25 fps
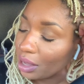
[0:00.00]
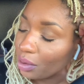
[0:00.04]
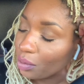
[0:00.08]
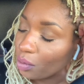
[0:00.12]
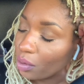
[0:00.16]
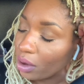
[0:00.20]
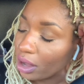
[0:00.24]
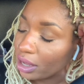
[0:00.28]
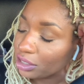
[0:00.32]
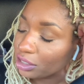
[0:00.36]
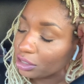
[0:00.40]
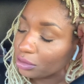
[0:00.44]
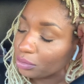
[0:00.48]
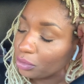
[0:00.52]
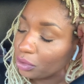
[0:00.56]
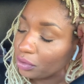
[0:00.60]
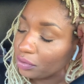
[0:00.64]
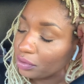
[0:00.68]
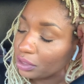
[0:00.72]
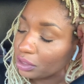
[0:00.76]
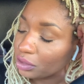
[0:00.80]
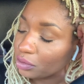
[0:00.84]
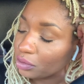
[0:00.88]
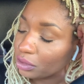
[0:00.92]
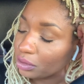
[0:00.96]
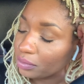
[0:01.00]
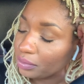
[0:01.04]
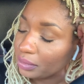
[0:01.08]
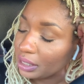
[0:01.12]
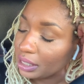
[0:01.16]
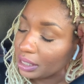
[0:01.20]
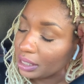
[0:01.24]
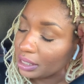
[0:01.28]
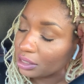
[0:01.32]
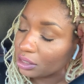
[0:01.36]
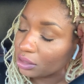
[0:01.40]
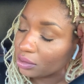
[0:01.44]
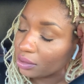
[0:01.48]
and watch movies with
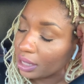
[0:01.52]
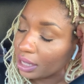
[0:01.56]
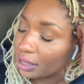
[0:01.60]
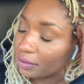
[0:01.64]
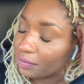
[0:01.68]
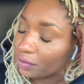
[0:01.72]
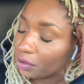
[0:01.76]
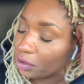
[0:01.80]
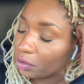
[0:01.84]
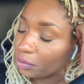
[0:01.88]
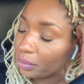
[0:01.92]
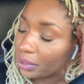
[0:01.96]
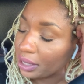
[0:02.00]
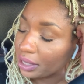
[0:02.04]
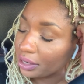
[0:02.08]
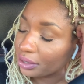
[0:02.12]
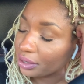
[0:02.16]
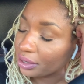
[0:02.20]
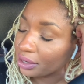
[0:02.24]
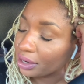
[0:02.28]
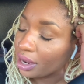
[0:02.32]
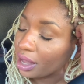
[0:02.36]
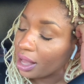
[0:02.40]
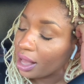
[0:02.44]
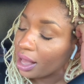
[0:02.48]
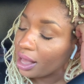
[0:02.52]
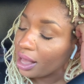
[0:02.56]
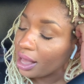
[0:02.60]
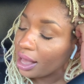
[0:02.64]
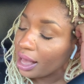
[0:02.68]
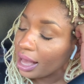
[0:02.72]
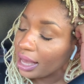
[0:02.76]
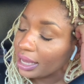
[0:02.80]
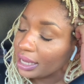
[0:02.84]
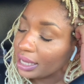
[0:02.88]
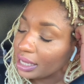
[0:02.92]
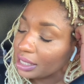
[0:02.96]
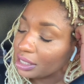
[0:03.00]
me until I felt better.
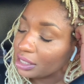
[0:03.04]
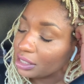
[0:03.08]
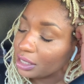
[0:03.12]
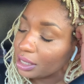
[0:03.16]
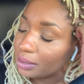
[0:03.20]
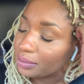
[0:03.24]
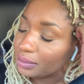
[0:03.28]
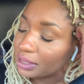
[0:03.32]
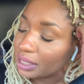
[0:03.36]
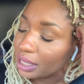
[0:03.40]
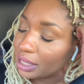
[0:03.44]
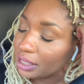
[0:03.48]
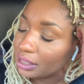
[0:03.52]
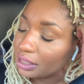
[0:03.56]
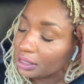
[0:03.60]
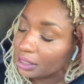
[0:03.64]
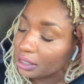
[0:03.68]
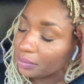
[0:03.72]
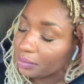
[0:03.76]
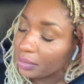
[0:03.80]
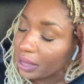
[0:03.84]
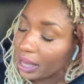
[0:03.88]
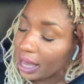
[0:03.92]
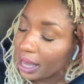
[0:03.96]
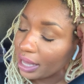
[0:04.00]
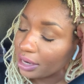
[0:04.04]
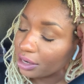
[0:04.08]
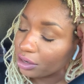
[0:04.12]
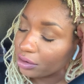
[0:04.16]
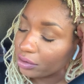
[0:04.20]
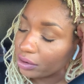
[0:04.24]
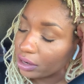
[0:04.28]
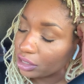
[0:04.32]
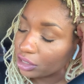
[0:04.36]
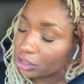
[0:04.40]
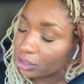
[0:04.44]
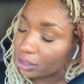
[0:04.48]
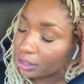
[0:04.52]
I ended up telling him I had a
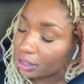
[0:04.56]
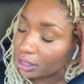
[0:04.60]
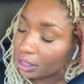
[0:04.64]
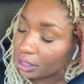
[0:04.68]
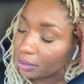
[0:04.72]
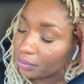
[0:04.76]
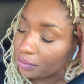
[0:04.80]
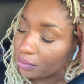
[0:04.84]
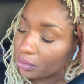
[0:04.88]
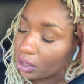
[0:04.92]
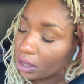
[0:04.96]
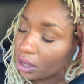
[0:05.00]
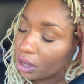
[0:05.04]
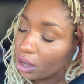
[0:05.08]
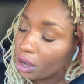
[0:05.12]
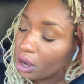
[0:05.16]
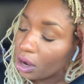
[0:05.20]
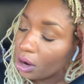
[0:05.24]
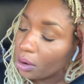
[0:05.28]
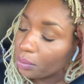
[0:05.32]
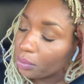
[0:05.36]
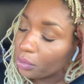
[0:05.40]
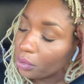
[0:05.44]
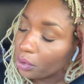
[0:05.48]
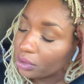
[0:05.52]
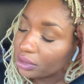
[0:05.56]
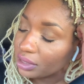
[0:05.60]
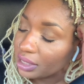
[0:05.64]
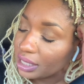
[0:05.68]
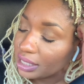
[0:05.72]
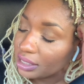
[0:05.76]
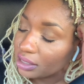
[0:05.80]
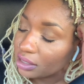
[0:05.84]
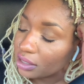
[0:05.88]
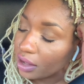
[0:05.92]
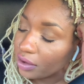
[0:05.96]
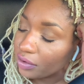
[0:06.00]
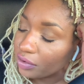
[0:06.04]
crush on him. Broke
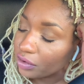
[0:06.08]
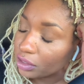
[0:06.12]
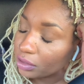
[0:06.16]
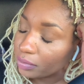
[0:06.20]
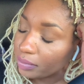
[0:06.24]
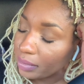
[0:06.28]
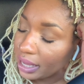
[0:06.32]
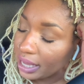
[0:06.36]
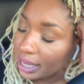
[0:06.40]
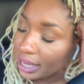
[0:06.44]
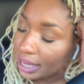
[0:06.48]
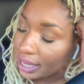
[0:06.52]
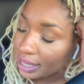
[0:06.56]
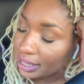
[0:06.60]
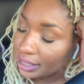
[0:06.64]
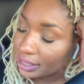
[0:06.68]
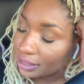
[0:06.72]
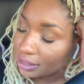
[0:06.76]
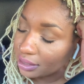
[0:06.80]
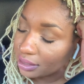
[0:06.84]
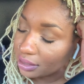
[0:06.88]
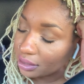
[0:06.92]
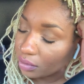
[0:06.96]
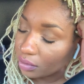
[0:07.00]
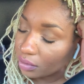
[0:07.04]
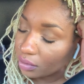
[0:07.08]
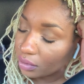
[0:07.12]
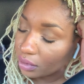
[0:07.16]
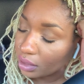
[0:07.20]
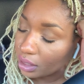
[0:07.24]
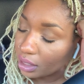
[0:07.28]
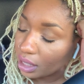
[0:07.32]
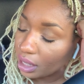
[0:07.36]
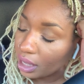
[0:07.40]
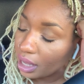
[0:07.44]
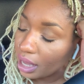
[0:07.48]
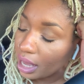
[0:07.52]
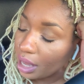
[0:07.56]
things off with my ex
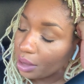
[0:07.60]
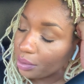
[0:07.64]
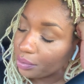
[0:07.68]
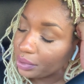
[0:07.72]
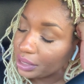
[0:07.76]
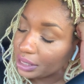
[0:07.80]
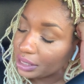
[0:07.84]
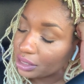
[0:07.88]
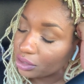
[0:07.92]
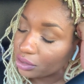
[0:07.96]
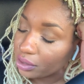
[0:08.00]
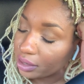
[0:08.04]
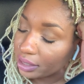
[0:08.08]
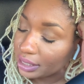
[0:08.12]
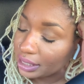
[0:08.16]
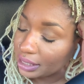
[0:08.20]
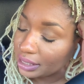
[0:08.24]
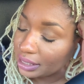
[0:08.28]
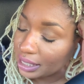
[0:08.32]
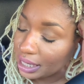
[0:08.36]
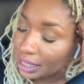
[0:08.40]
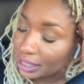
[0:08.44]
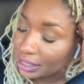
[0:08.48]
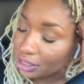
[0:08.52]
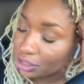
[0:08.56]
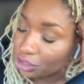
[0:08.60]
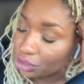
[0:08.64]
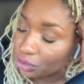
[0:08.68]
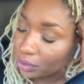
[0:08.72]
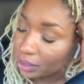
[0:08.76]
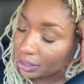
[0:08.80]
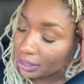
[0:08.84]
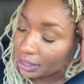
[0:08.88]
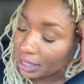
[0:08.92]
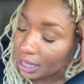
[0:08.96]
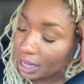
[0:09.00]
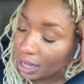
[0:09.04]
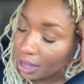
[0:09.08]
and we started dating
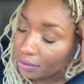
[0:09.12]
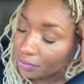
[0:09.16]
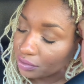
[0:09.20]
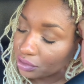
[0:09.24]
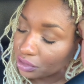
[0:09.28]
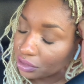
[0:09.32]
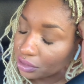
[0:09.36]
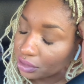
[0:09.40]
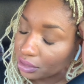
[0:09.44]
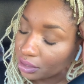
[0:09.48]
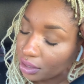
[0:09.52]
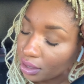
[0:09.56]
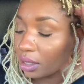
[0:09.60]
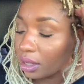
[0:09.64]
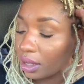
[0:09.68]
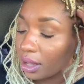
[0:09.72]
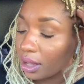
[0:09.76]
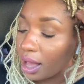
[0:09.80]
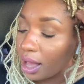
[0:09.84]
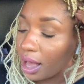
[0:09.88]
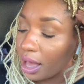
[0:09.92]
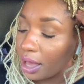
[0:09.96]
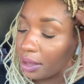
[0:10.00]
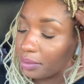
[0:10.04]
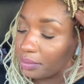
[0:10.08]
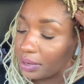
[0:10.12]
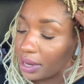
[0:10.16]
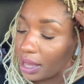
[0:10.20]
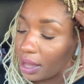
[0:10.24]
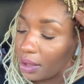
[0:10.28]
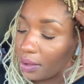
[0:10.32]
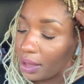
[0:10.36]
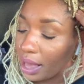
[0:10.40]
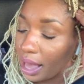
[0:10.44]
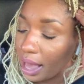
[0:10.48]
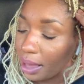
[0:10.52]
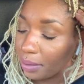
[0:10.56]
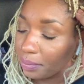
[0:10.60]
shortly after. I'm
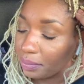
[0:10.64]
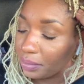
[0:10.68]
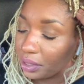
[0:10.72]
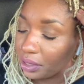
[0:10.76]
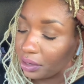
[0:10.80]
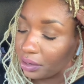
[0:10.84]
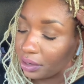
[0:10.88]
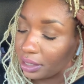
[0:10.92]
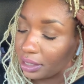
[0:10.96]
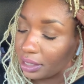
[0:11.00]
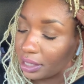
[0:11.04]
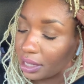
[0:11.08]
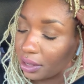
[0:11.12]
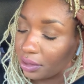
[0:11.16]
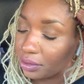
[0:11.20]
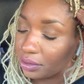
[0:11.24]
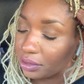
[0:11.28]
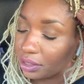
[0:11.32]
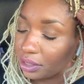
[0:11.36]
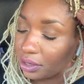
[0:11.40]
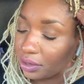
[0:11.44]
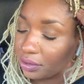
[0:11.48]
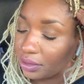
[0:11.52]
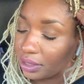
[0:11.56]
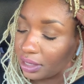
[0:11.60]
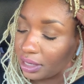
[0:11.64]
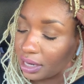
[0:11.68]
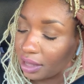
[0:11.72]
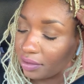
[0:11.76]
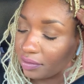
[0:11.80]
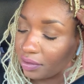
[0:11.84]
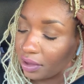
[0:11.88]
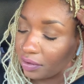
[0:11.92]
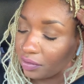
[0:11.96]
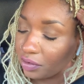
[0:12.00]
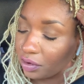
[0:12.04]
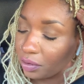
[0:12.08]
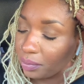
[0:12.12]
now happier and healthier than
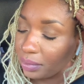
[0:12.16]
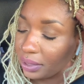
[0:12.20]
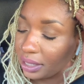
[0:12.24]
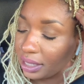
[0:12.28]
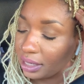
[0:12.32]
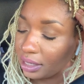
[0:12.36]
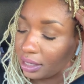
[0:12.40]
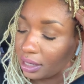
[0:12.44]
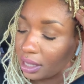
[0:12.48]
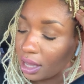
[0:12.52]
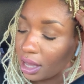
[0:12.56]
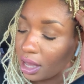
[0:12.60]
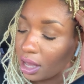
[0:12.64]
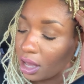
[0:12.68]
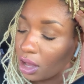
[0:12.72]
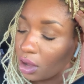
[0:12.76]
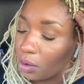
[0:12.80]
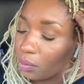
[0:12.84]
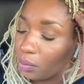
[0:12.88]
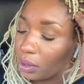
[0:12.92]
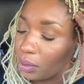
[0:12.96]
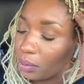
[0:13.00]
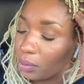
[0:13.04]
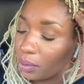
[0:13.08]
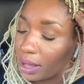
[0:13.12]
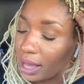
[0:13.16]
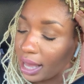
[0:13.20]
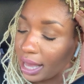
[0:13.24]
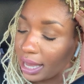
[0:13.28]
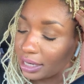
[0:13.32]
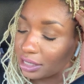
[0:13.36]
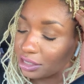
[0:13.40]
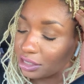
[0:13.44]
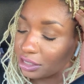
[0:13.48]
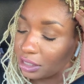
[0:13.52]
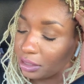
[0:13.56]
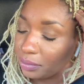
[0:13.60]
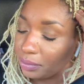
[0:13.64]
I've ever been we will
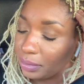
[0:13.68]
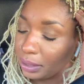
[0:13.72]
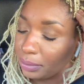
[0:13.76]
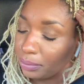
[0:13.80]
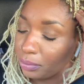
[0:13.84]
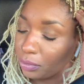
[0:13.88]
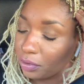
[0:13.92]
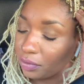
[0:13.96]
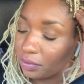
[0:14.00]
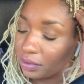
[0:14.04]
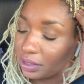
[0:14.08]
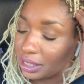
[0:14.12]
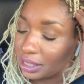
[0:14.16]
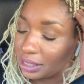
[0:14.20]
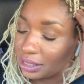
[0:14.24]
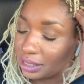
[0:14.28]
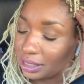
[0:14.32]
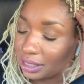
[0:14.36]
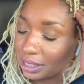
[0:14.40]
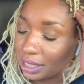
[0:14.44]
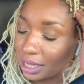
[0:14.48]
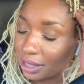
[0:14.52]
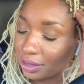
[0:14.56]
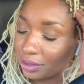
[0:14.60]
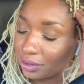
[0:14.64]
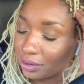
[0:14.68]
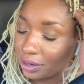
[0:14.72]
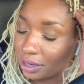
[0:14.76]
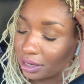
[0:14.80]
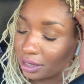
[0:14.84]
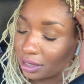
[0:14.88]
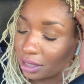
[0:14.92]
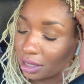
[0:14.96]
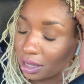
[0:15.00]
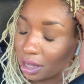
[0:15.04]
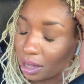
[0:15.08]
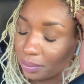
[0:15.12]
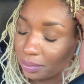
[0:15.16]
actually be moving in together
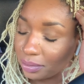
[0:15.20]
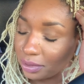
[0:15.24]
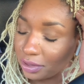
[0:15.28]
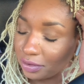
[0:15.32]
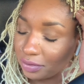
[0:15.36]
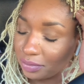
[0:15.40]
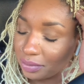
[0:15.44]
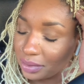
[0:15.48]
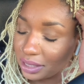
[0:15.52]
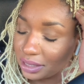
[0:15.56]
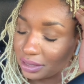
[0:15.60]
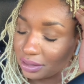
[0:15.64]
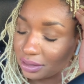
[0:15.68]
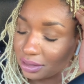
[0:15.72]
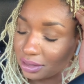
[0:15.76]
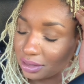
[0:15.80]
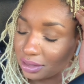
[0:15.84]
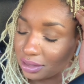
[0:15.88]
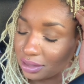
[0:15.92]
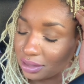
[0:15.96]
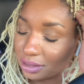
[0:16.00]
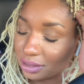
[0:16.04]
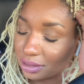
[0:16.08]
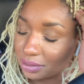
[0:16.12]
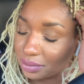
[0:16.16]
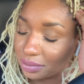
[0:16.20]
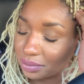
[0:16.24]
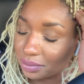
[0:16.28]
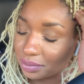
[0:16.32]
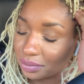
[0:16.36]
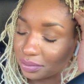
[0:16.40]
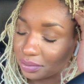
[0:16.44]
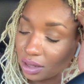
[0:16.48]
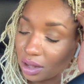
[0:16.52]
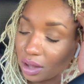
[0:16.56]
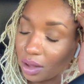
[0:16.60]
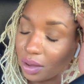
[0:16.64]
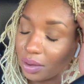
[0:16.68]
in a couple of months.
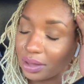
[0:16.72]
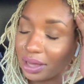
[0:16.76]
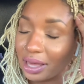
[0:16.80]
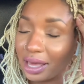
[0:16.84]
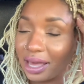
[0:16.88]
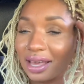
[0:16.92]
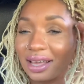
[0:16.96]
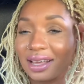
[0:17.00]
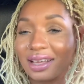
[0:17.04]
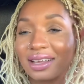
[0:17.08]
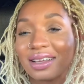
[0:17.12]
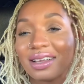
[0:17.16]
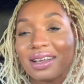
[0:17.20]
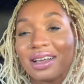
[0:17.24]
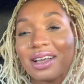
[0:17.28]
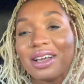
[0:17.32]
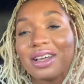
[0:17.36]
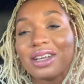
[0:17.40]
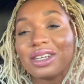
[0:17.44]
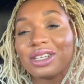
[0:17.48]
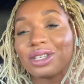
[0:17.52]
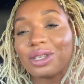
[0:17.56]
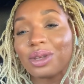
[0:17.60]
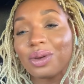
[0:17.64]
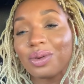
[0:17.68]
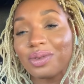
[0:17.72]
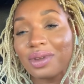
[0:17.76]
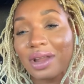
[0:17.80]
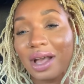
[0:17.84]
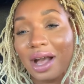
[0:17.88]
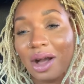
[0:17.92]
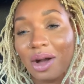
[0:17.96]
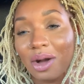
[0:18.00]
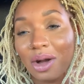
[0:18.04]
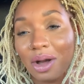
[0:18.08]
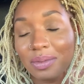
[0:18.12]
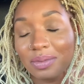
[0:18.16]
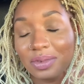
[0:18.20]
Okay, so
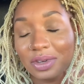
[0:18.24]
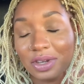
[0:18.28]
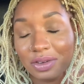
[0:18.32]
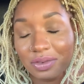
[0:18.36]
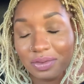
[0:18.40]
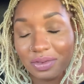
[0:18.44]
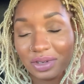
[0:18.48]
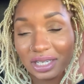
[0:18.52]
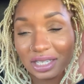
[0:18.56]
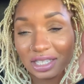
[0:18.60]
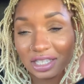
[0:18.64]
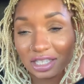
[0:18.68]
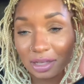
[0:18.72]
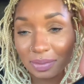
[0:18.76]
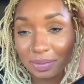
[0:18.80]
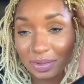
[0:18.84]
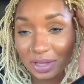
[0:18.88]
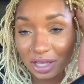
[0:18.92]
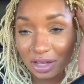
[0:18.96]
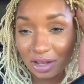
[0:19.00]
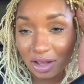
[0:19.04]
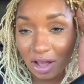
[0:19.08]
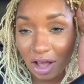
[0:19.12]
now I'm gonna read some of the